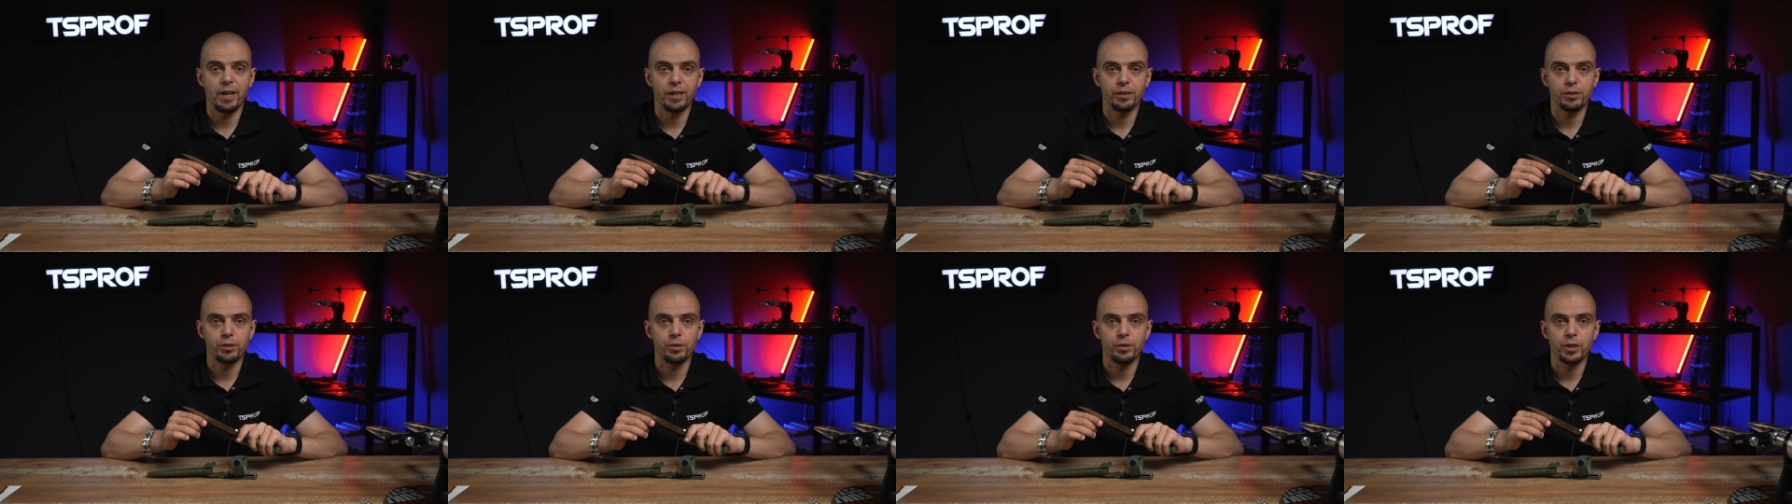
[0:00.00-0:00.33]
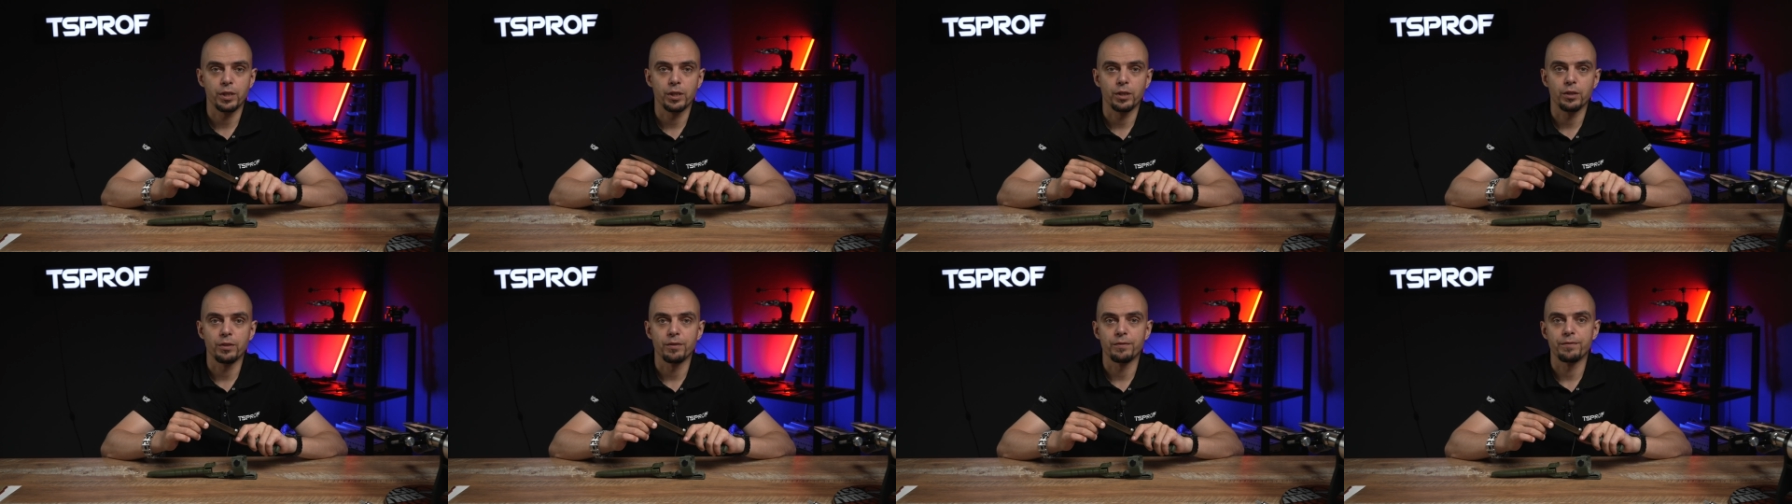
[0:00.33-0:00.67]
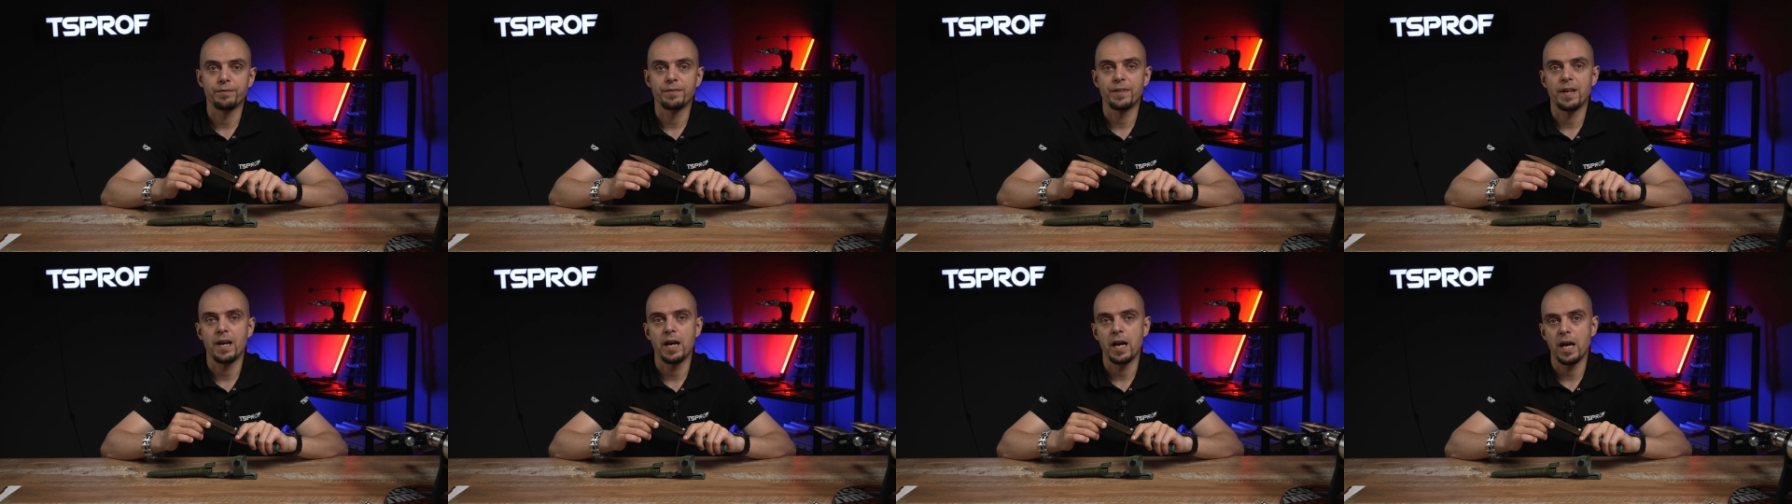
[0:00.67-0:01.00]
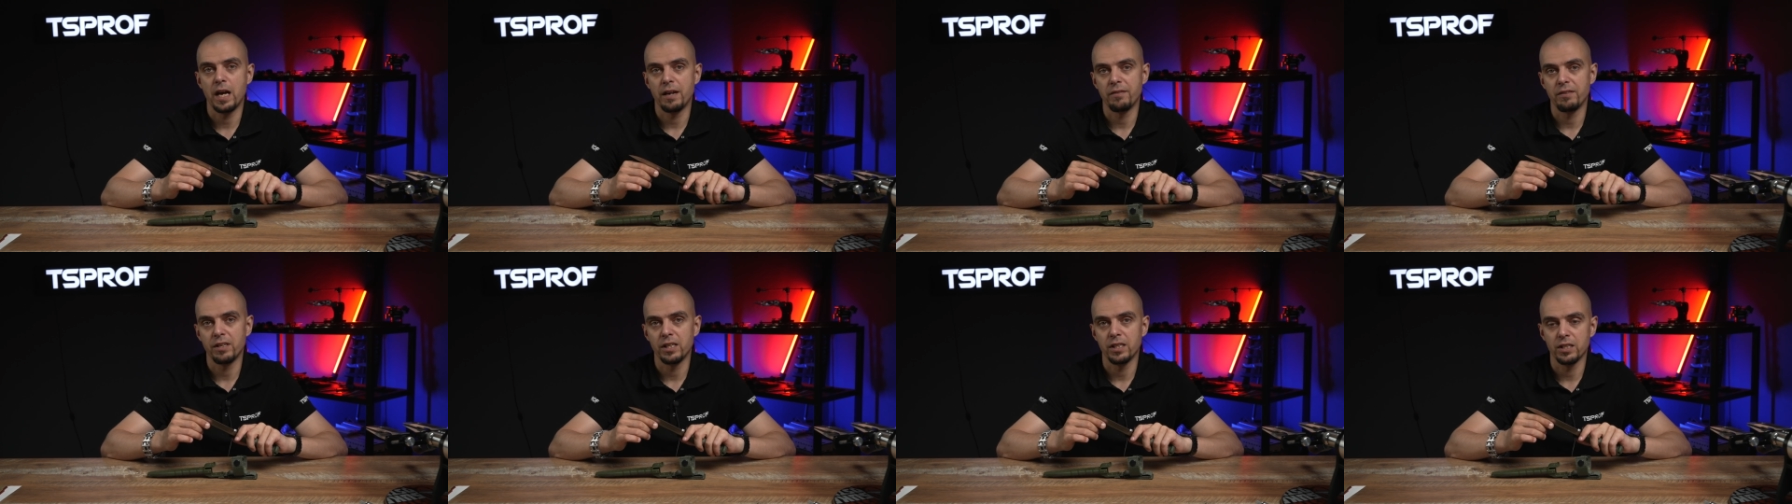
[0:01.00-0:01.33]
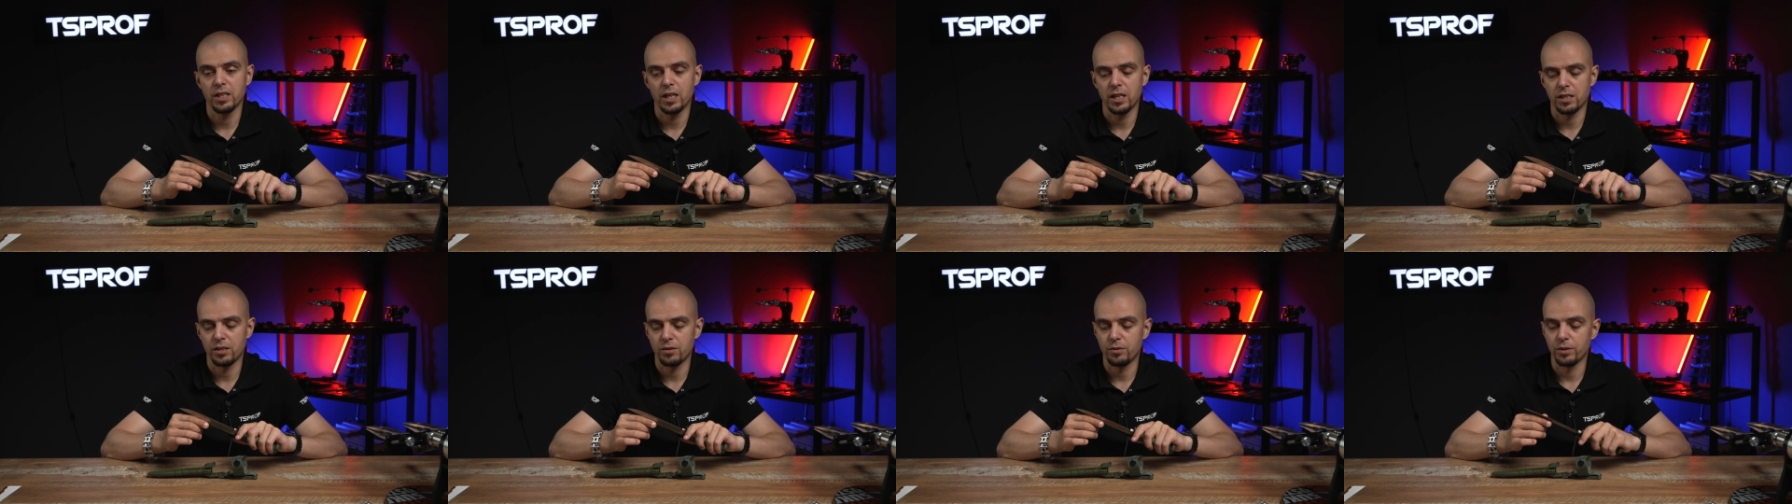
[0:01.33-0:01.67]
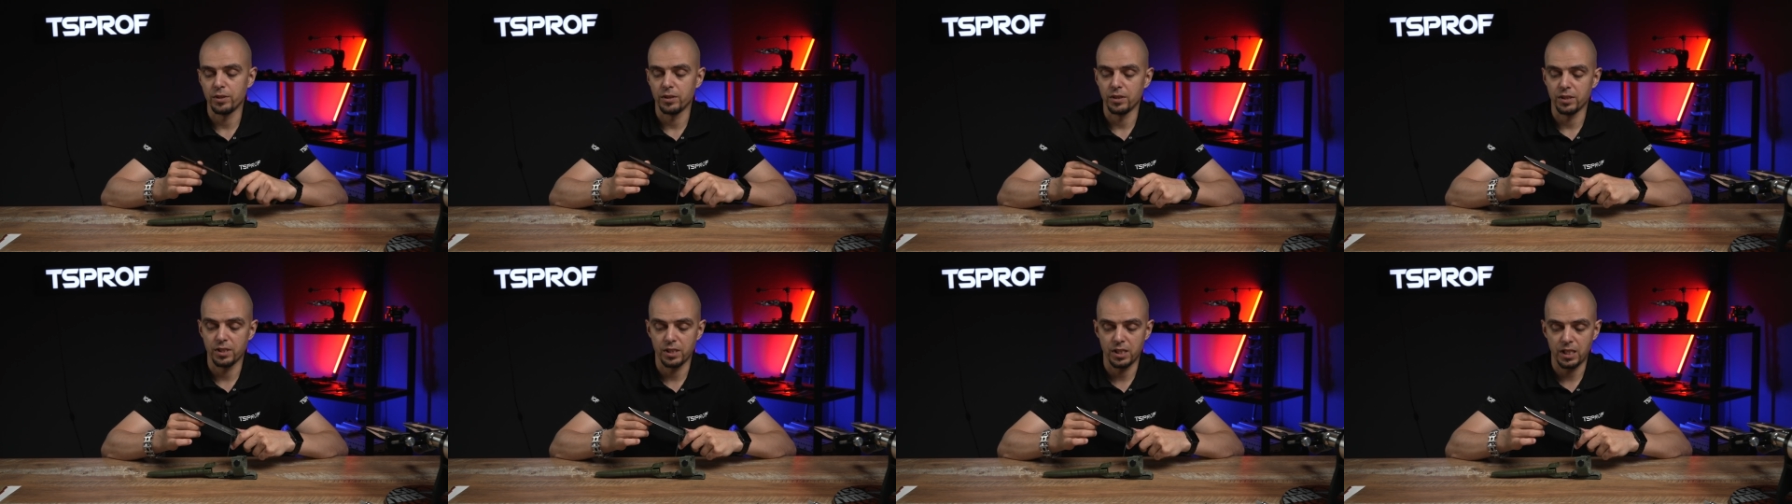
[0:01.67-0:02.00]
manufacturing of heavy
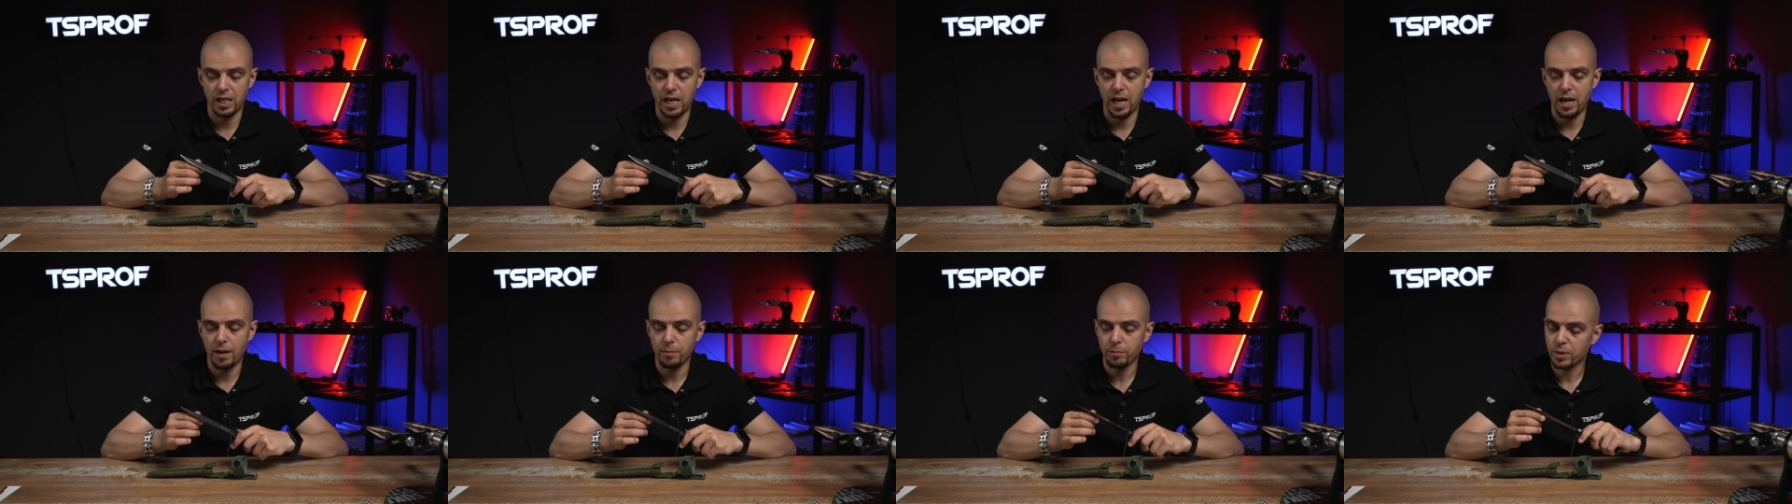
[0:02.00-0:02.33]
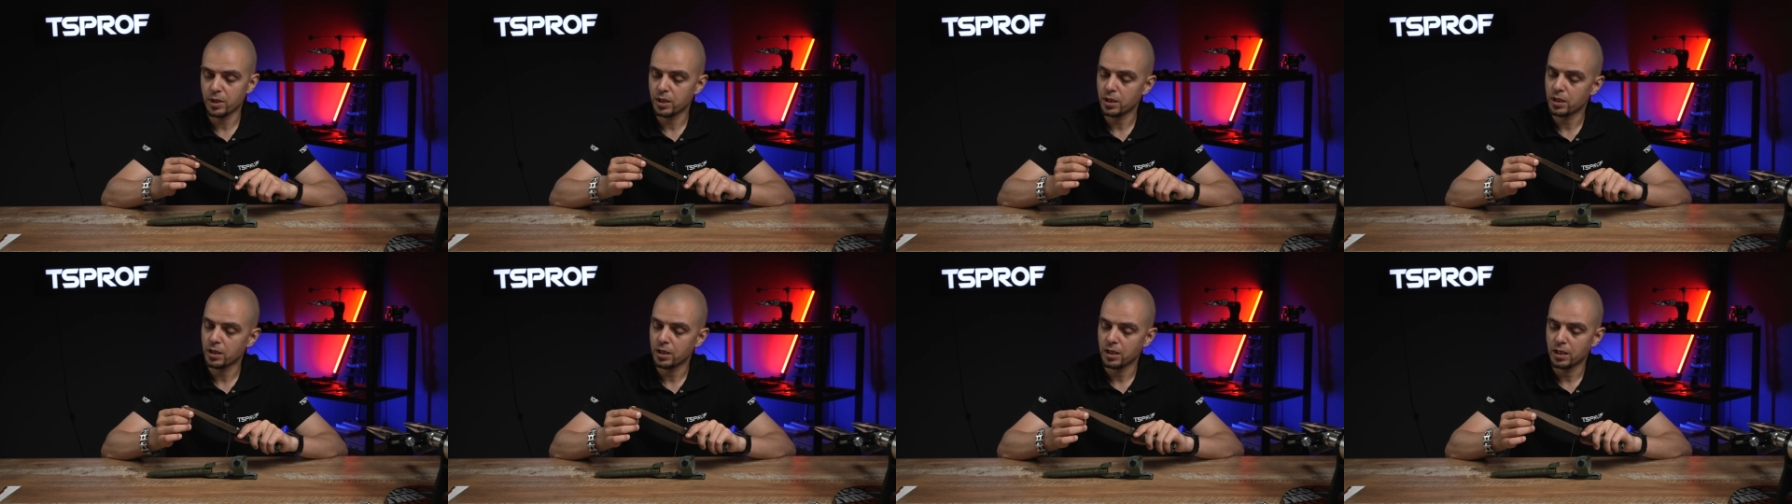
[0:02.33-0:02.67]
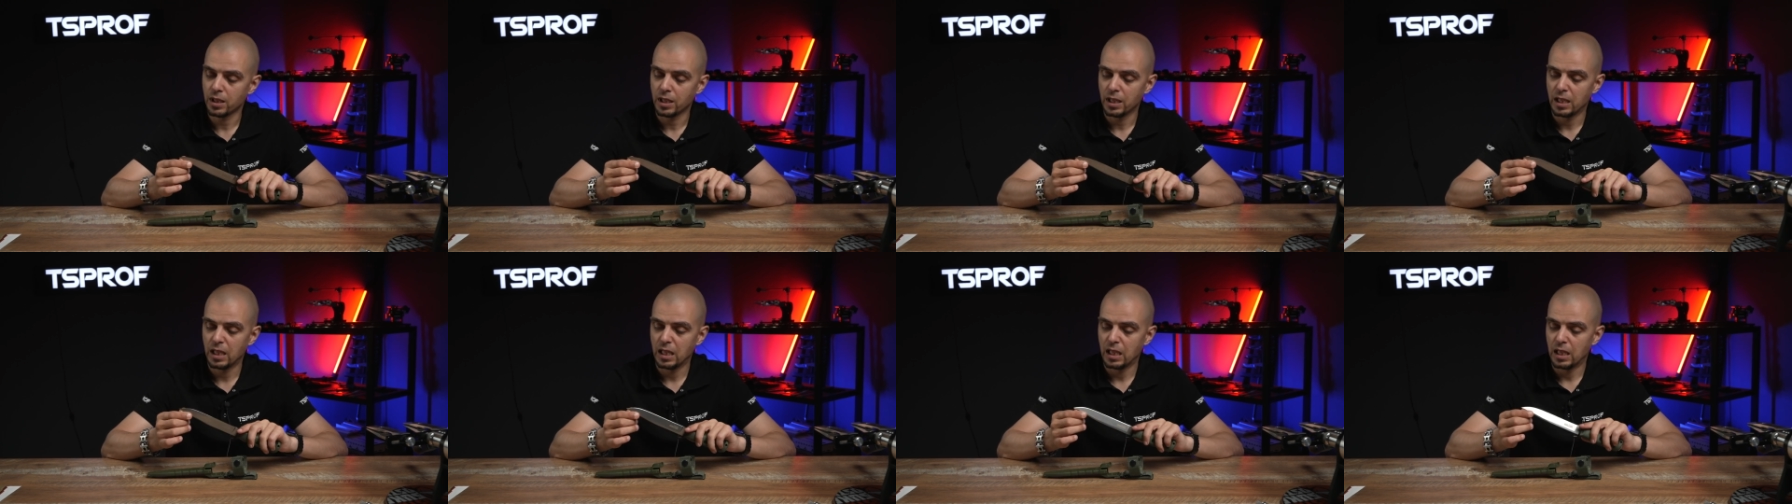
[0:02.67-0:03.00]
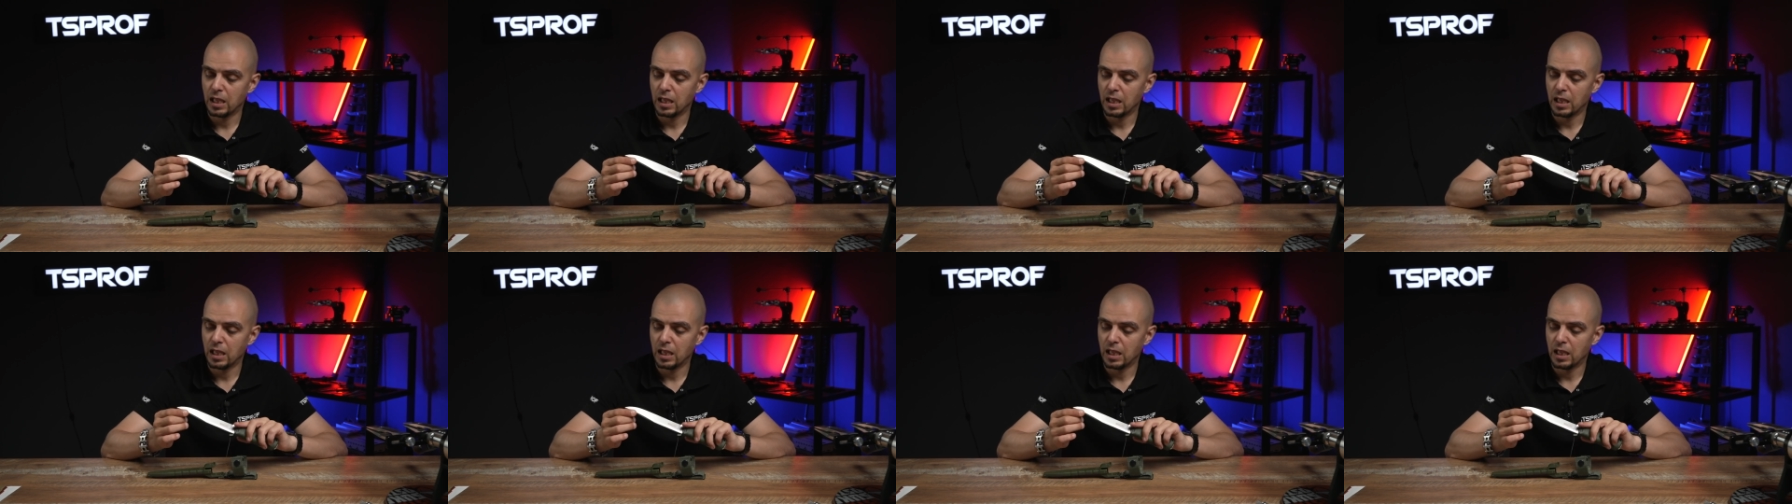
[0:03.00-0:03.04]
industrial stamps,